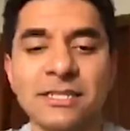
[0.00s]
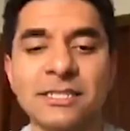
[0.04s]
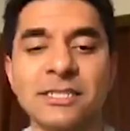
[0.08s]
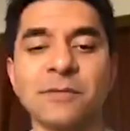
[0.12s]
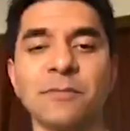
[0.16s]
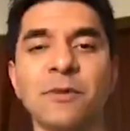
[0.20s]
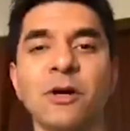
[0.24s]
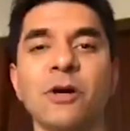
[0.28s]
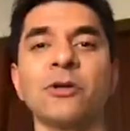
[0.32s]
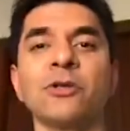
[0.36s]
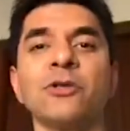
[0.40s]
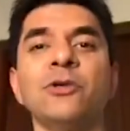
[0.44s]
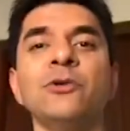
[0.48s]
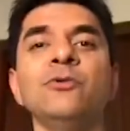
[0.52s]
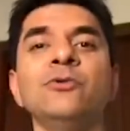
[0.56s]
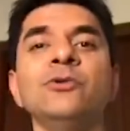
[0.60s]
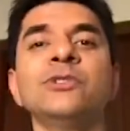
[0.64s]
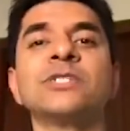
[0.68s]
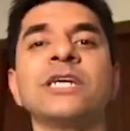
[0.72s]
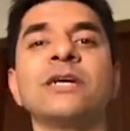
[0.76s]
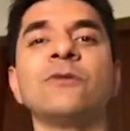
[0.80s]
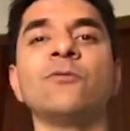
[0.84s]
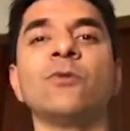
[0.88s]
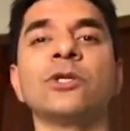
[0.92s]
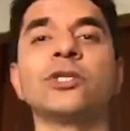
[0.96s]
It's about
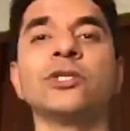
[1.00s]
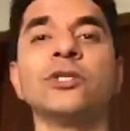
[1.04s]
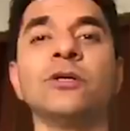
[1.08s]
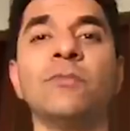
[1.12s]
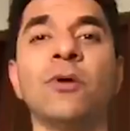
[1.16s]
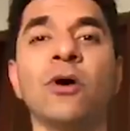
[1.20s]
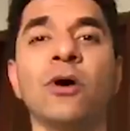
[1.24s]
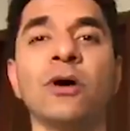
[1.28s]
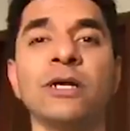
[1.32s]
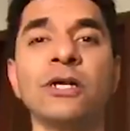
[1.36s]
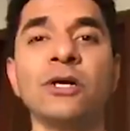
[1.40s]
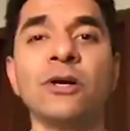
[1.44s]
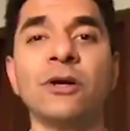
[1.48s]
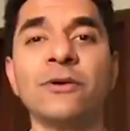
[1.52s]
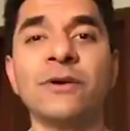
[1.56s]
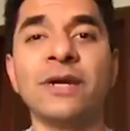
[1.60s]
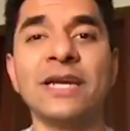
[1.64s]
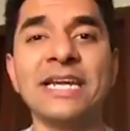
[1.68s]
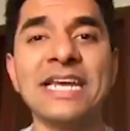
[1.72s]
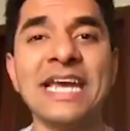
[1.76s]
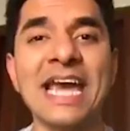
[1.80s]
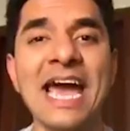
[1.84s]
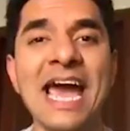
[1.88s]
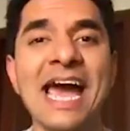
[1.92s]
using what your body already